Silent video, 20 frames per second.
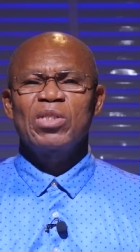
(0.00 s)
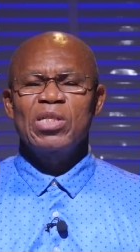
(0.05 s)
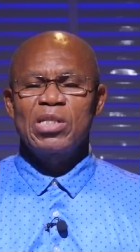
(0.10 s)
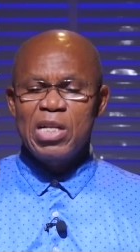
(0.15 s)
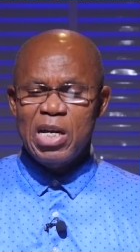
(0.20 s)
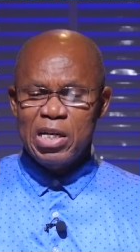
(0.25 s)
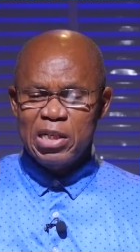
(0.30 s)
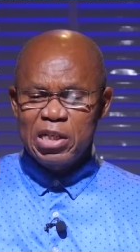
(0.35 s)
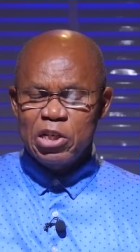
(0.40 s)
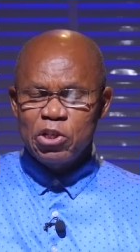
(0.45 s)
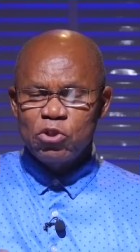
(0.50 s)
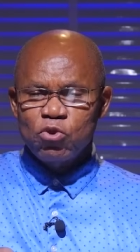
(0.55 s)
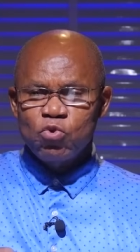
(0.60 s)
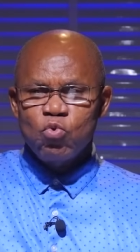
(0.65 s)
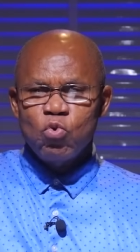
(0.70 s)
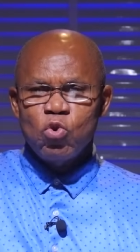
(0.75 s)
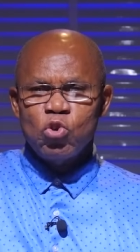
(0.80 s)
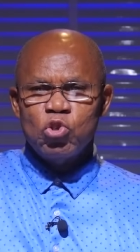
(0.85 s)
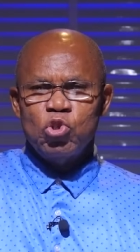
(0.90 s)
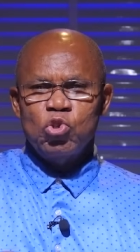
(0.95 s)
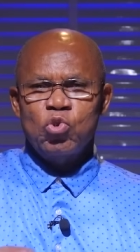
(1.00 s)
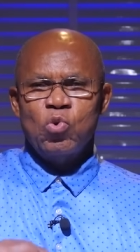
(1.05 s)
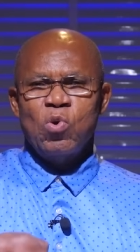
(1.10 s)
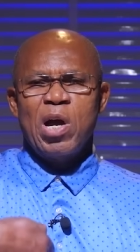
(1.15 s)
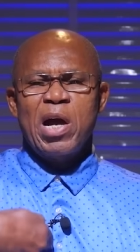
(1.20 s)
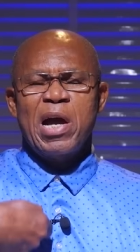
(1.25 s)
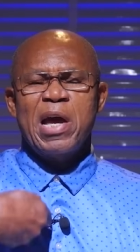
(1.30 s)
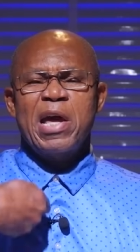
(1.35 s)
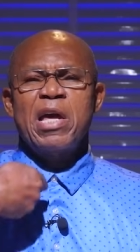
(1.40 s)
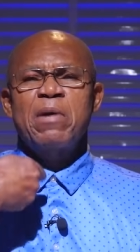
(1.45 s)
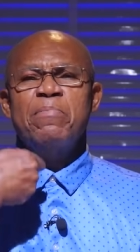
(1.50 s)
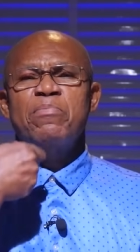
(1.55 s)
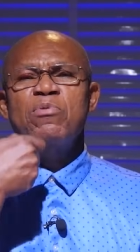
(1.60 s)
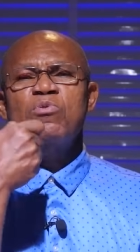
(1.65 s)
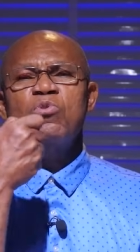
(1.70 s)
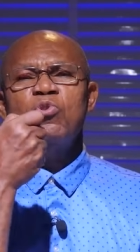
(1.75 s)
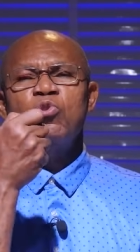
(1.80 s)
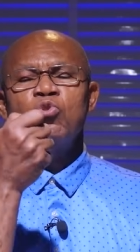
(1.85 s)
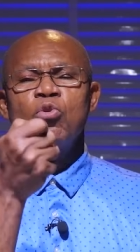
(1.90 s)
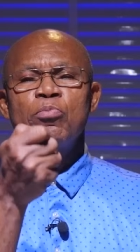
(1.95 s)
That is what you are
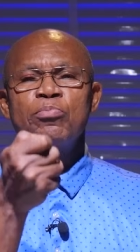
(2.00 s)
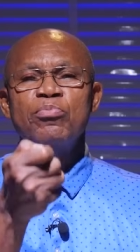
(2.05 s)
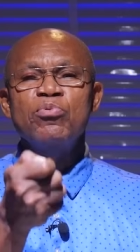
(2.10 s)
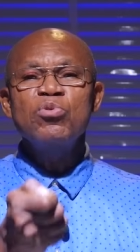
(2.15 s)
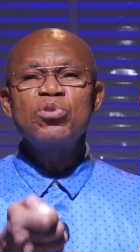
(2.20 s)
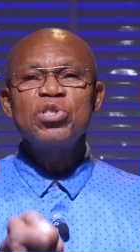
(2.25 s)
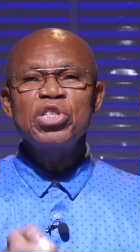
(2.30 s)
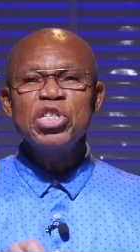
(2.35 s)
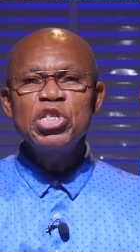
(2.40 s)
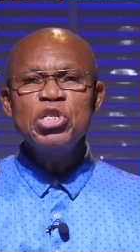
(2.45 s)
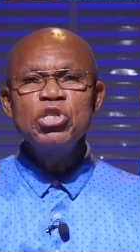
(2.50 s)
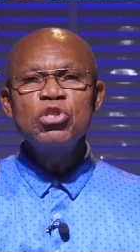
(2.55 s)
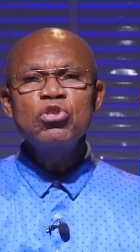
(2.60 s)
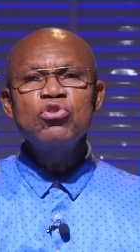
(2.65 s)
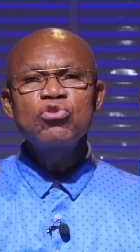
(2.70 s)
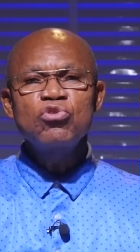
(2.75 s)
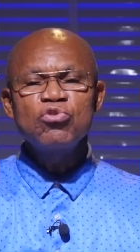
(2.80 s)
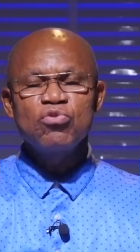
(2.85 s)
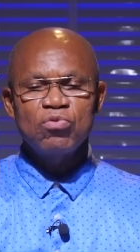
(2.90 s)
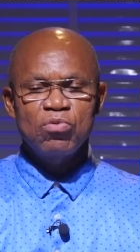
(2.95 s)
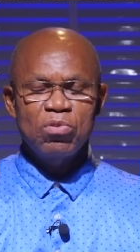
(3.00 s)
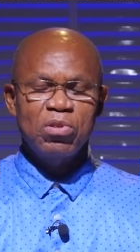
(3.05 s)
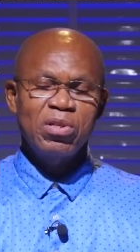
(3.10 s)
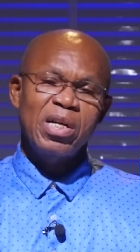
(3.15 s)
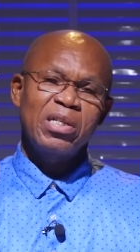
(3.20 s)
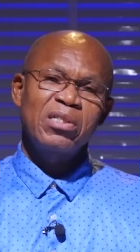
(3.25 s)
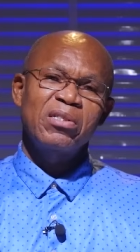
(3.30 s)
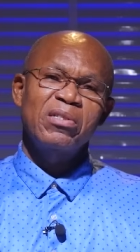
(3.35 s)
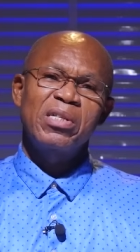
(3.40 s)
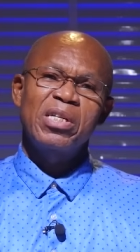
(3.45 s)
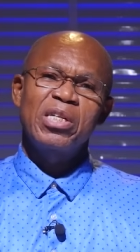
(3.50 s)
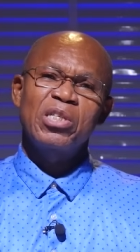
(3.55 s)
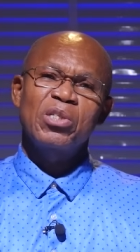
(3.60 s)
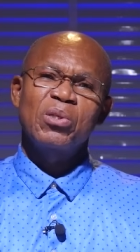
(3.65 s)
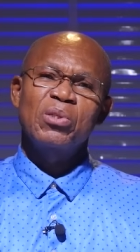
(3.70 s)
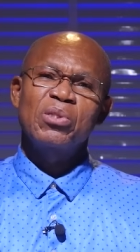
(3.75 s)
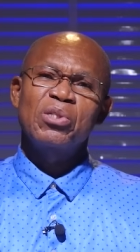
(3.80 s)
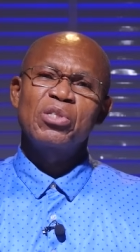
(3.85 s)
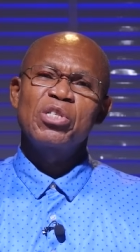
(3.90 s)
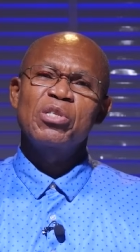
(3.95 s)
able to put into that
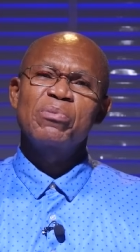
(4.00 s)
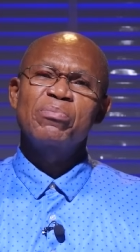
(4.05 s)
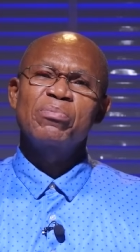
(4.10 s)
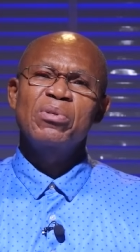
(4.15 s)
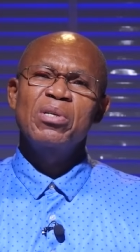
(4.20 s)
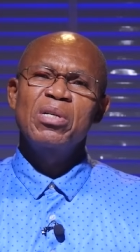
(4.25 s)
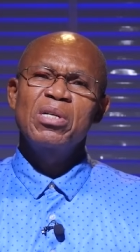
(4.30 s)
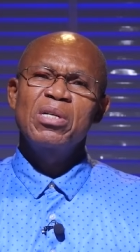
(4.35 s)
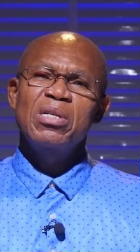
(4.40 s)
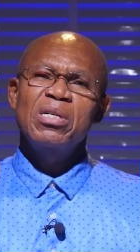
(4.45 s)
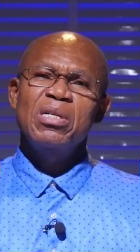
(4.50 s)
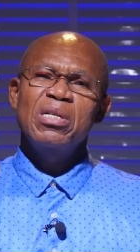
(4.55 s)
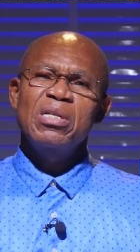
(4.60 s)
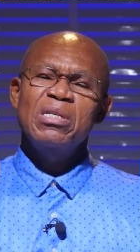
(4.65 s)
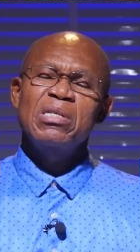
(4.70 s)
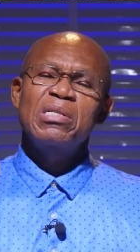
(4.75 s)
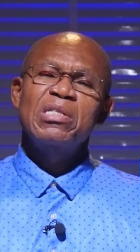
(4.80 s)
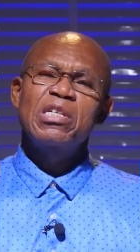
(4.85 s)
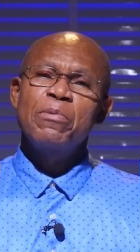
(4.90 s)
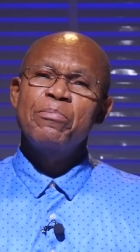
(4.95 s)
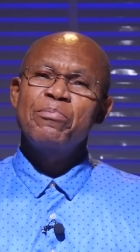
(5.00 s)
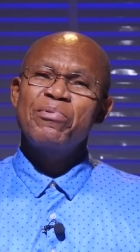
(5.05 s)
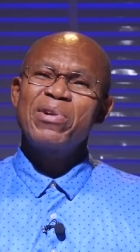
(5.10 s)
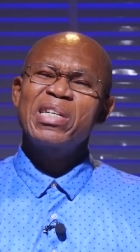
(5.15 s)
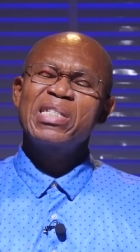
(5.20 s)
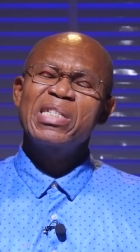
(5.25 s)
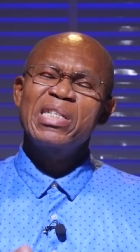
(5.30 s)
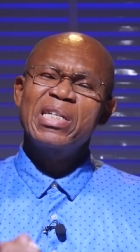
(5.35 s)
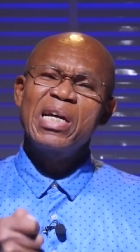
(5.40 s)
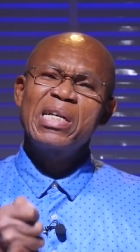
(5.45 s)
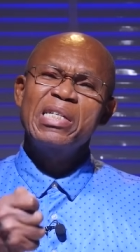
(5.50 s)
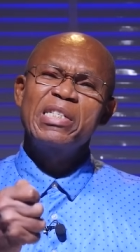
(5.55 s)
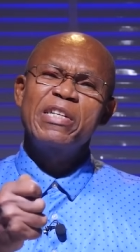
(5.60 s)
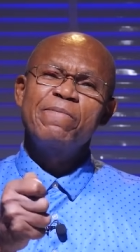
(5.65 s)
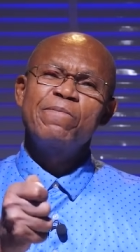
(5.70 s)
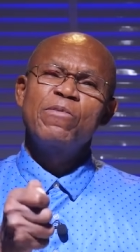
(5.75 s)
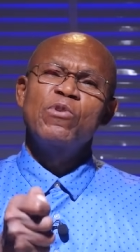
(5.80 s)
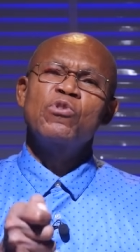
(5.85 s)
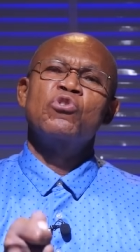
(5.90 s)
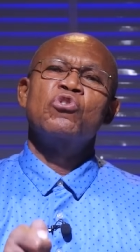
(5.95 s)
relationship. It's a practical
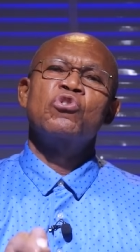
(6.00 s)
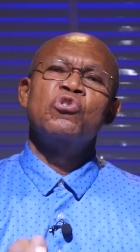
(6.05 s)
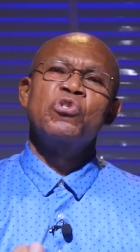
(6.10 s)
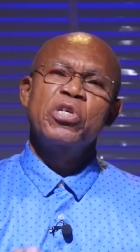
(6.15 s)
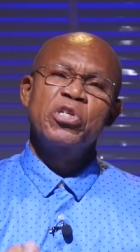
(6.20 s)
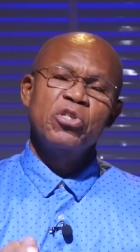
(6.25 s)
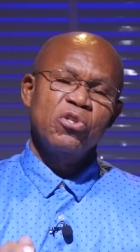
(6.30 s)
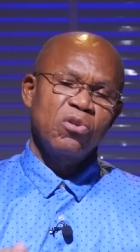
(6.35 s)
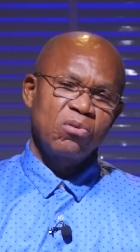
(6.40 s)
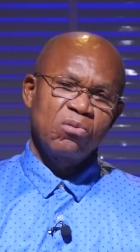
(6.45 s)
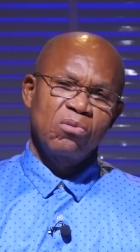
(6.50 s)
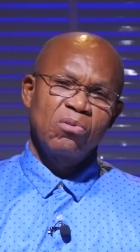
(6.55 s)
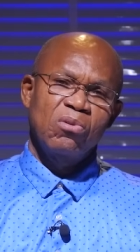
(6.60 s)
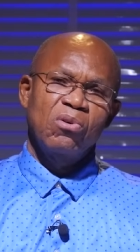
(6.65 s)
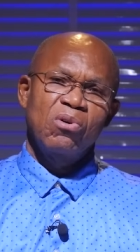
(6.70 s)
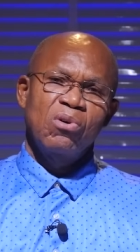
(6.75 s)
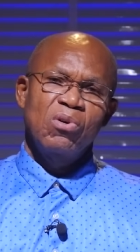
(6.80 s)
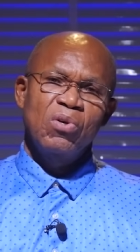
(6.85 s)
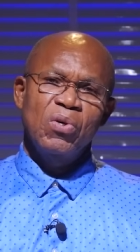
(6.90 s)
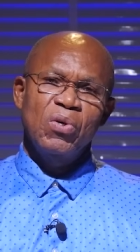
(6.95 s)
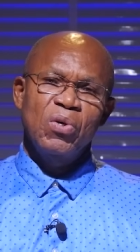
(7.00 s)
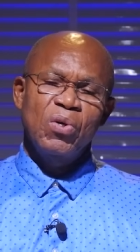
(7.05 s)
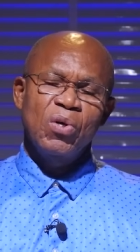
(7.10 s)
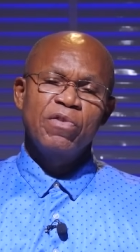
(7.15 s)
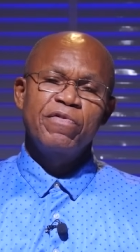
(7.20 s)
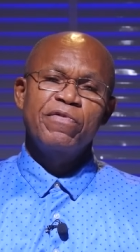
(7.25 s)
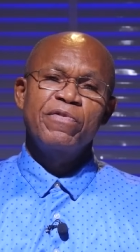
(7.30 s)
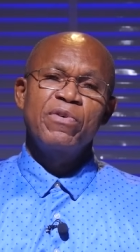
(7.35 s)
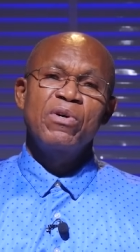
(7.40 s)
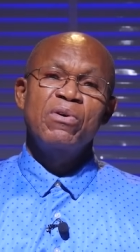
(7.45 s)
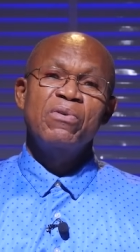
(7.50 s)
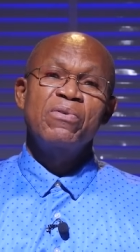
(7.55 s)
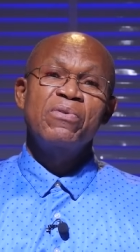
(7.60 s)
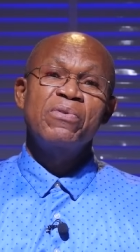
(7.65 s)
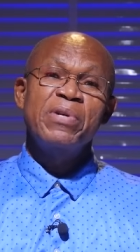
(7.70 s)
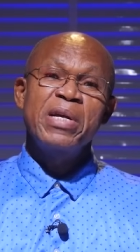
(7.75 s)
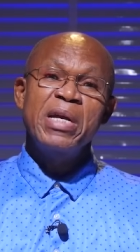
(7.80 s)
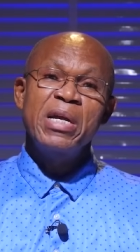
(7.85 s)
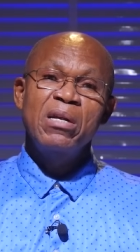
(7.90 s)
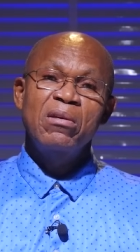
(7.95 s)
demonstration of
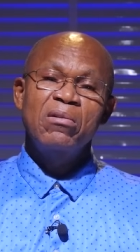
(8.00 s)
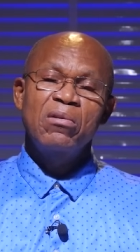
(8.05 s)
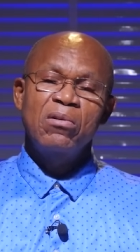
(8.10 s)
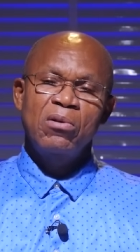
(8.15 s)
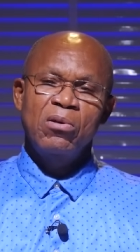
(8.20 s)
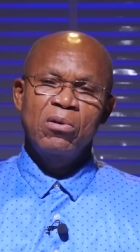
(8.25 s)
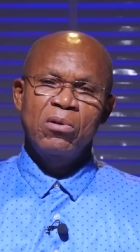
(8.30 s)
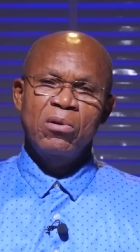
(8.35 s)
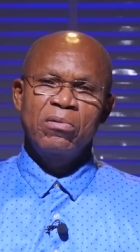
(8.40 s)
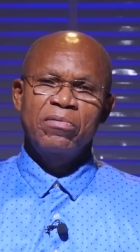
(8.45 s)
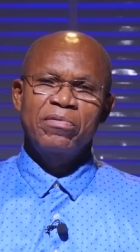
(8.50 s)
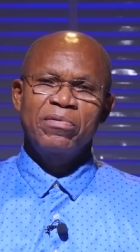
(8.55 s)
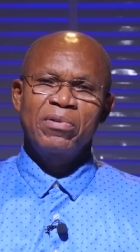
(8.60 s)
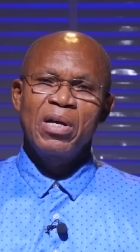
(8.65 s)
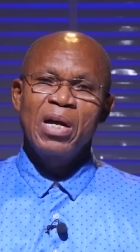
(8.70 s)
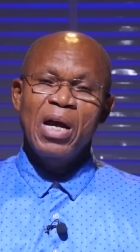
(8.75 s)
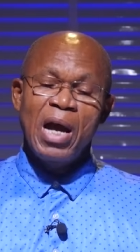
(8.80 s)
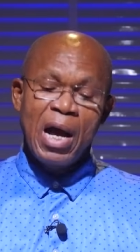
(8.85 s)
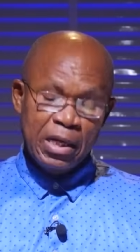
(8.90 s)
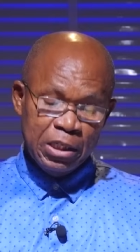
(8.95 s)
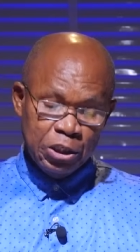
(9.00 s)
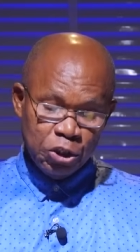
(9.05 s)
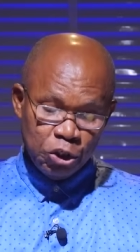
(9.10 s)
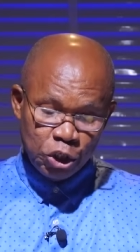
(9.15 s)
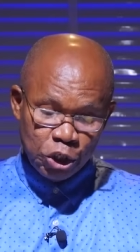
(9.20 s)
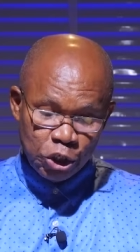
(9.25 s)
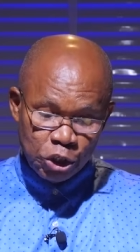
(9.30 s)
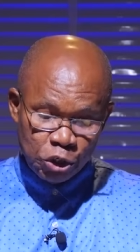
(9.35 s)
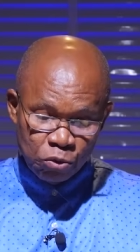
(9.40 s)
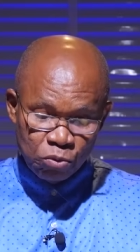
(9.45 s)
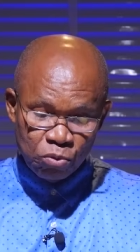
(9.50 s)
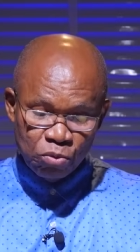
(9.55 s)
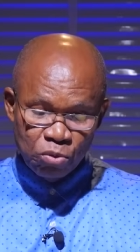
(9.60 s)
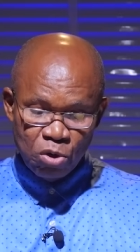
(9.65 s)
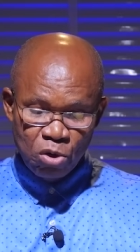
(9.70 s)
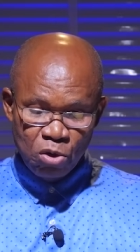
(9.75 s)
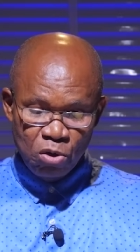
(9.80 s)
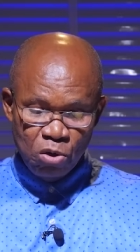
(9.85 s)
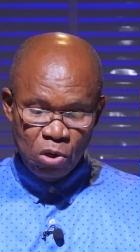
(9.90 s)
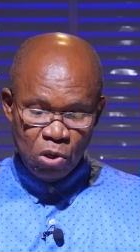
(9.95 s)
real love and genuine
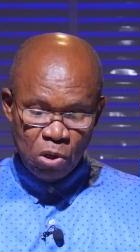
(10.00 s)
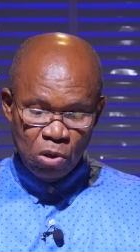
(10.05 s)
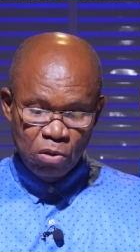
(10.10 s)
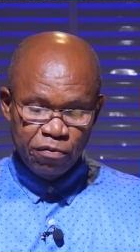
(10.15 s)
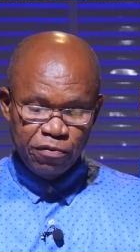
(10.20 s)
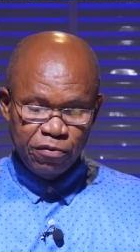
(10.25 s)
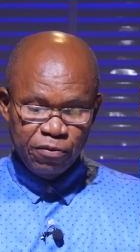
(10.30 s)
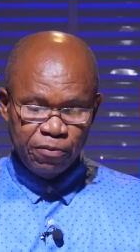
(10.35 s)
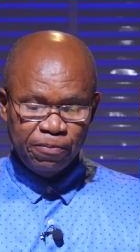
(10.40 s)
love.